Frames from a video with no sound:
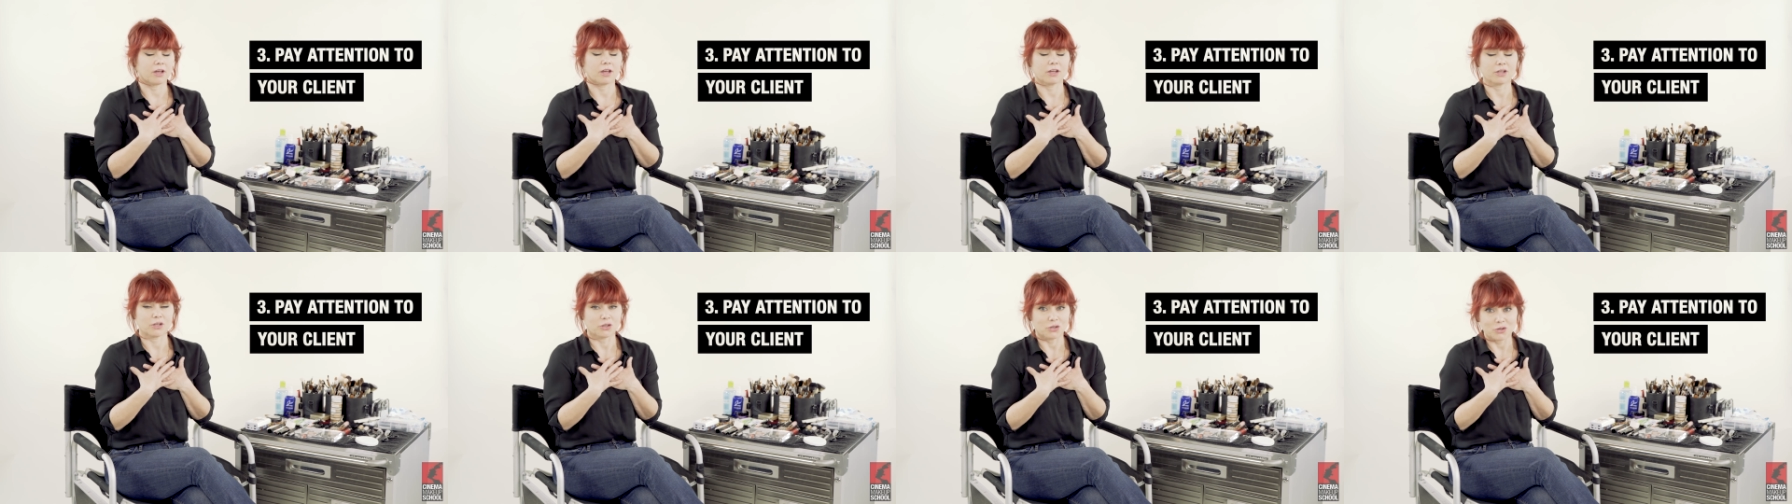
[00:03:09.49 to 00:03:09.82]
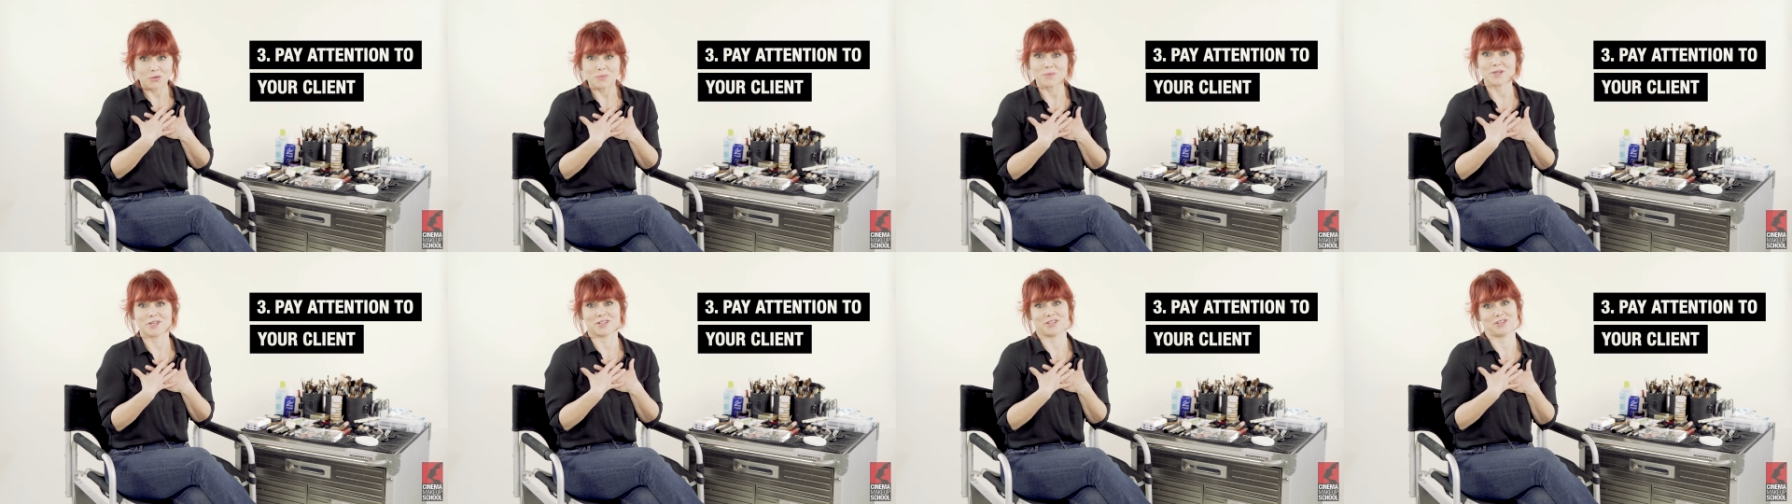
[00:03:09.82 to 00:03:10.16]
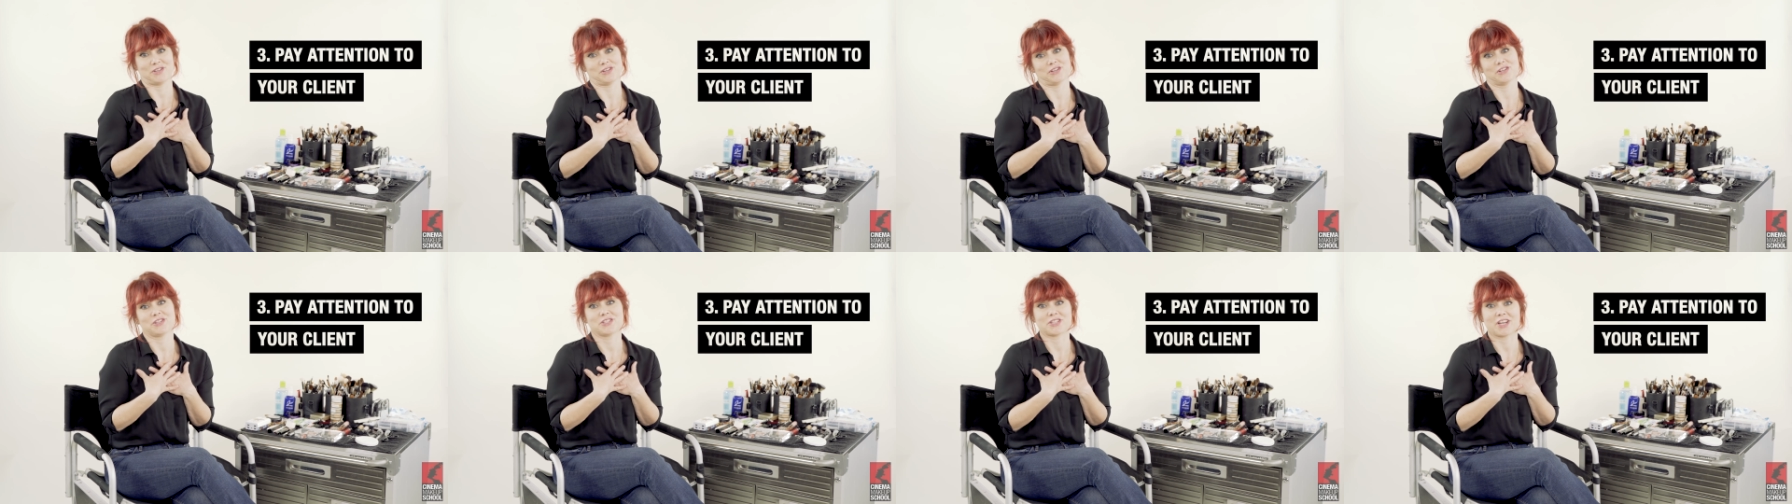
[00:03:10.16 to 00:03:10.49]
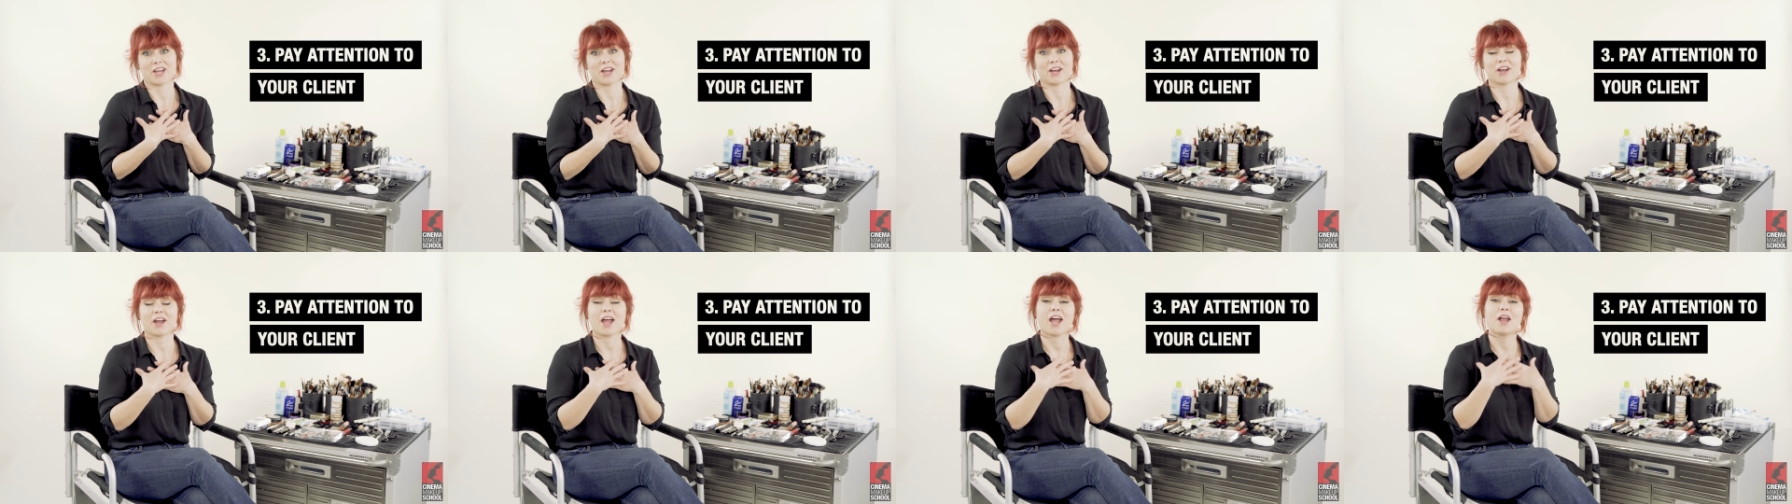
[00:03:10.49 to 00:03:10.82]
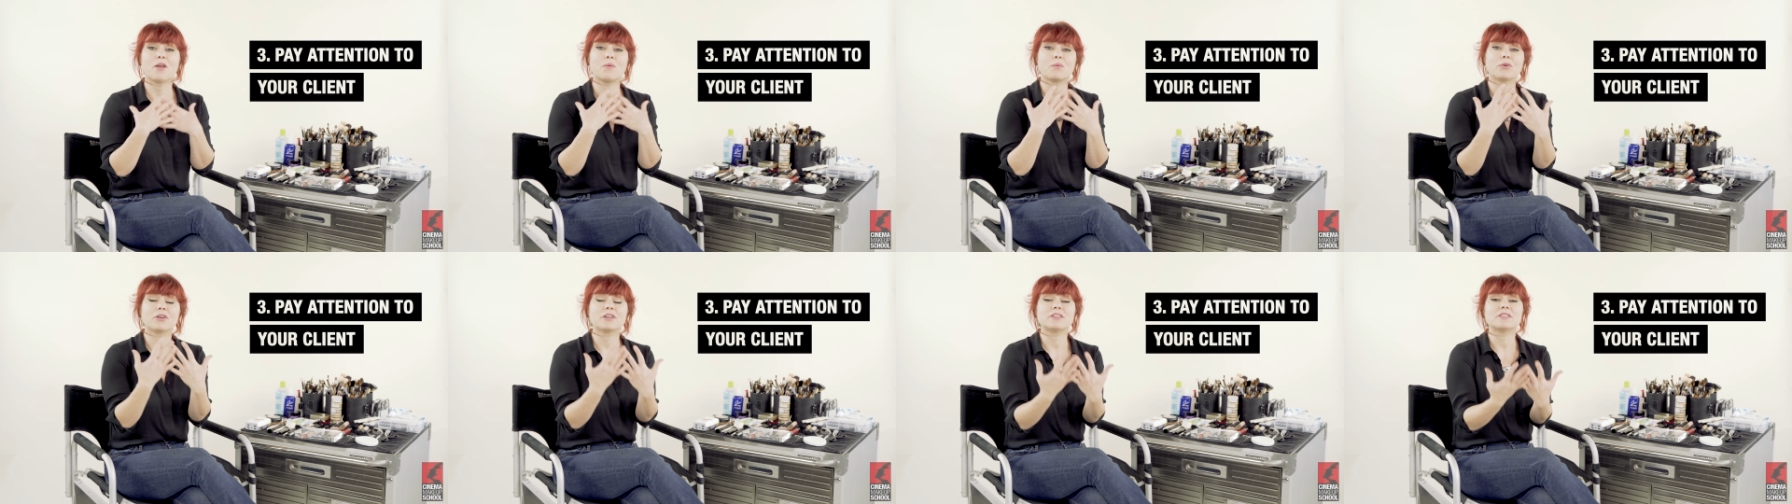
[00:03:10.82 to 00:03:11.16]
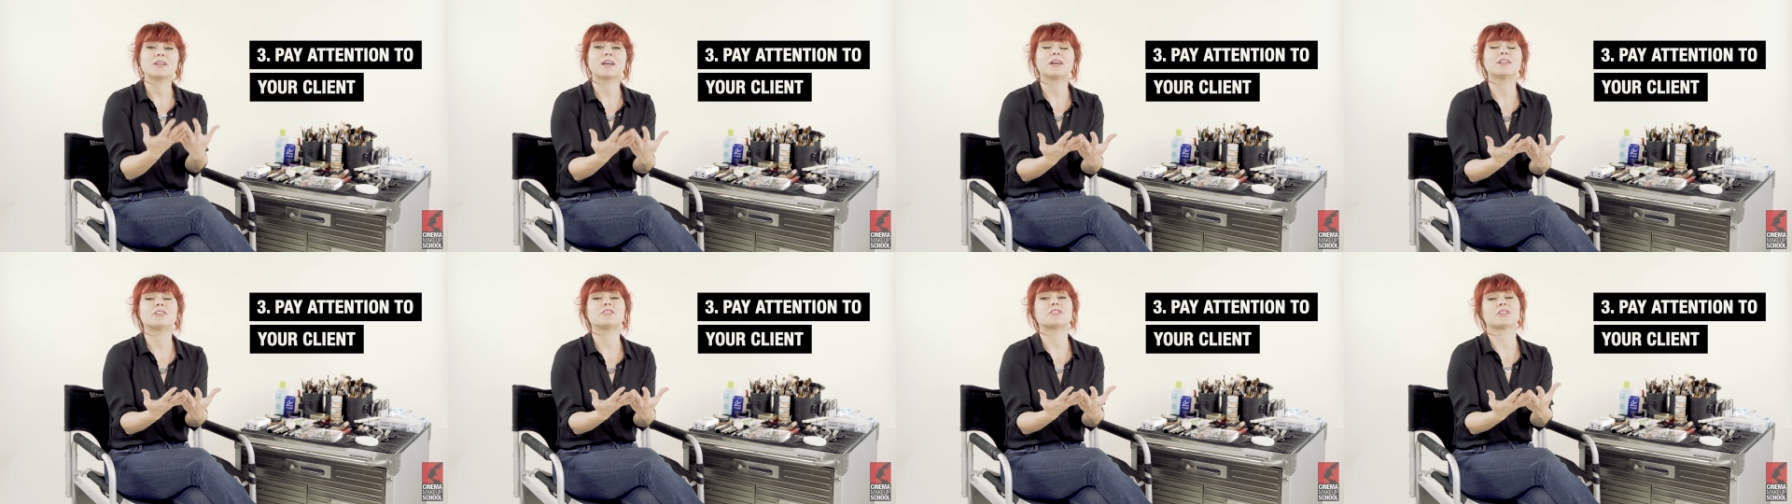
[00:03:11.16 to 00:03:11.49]
a human in your chair and we're
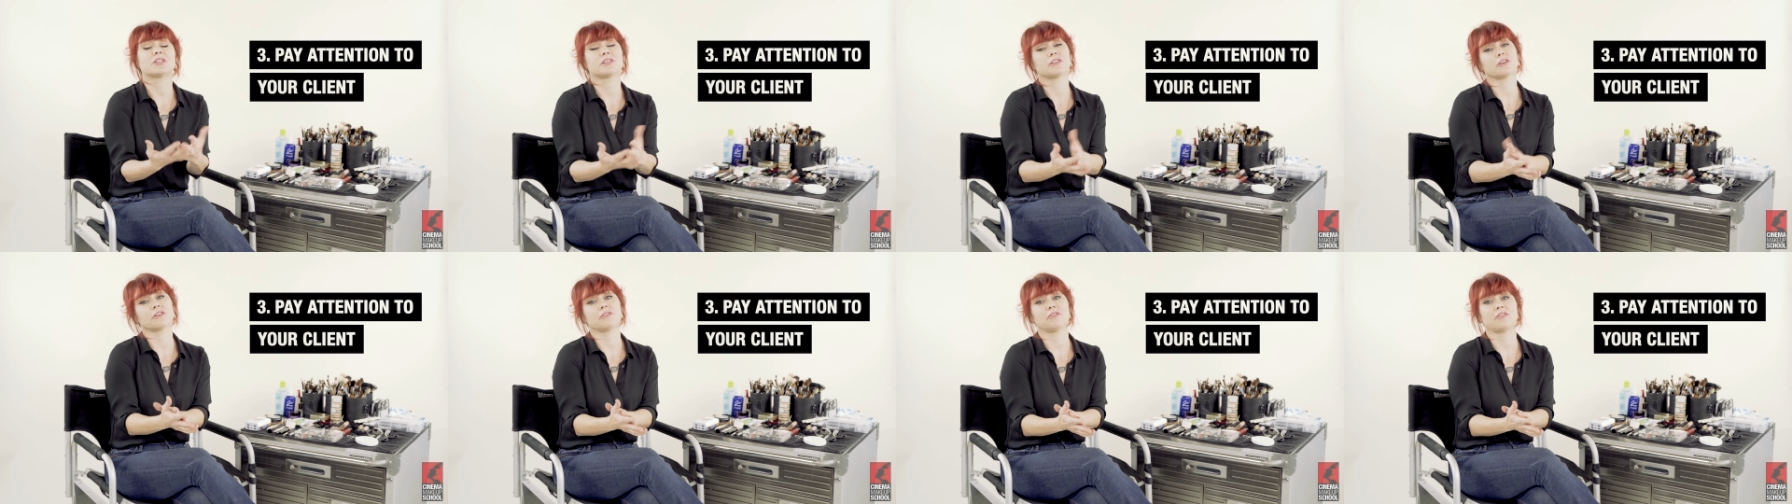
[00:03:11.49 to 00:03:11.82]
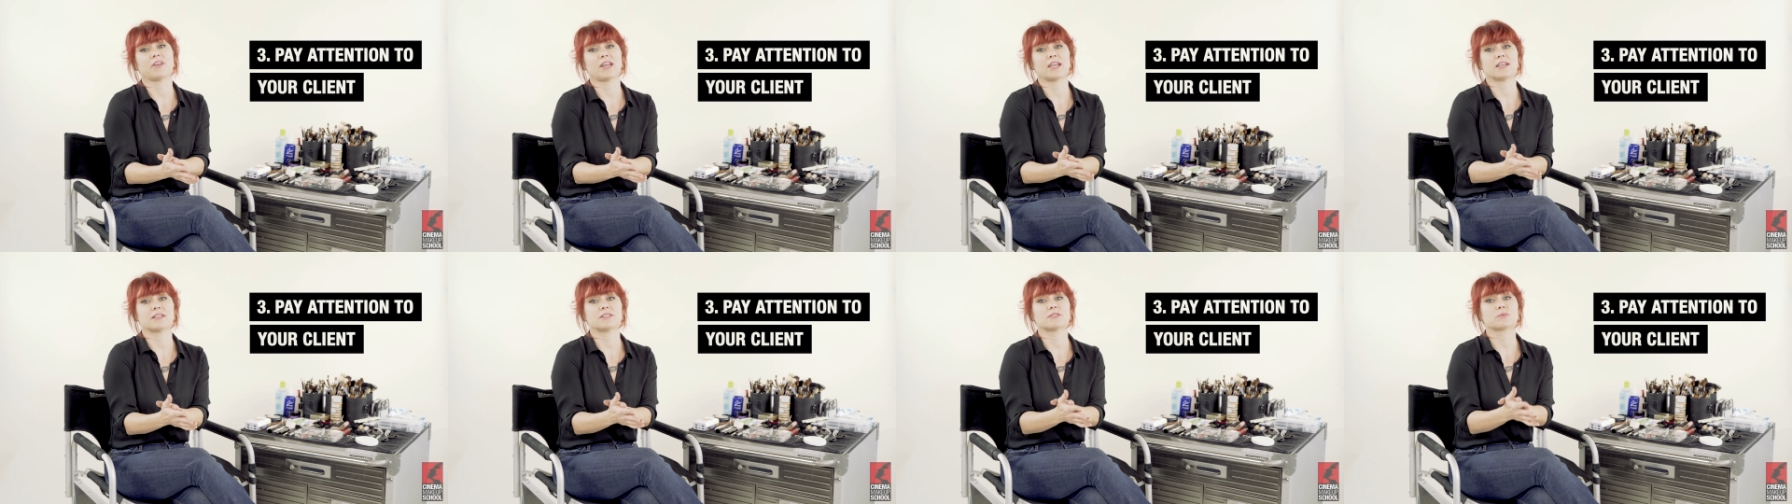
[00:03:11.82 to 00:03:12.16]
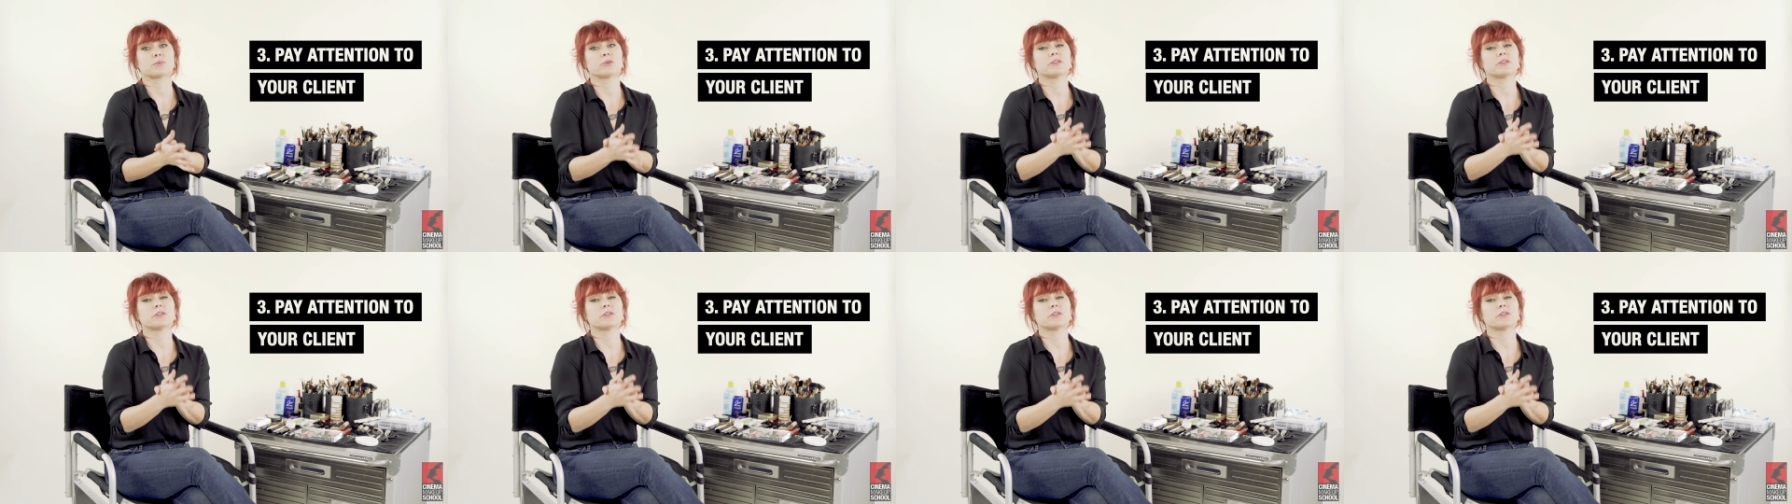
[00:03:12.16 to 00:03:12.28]
touching their face.